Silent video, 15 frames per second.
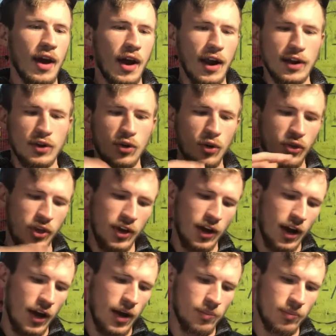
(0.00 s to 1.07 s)
And I do think
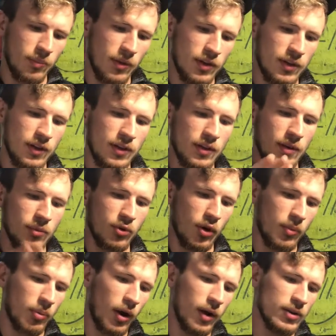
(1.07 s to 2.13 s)
I am missing some, so
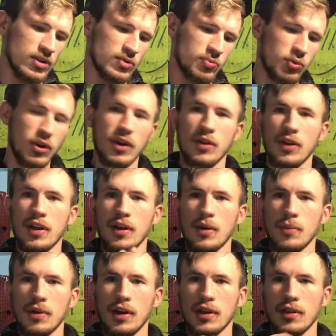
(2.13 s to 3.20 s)
I'll probably just bricklink
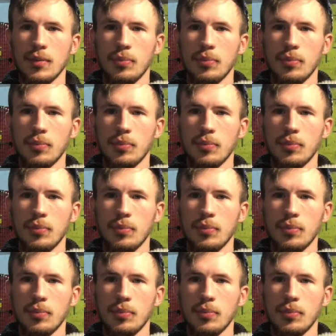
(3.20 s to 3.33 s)
them and get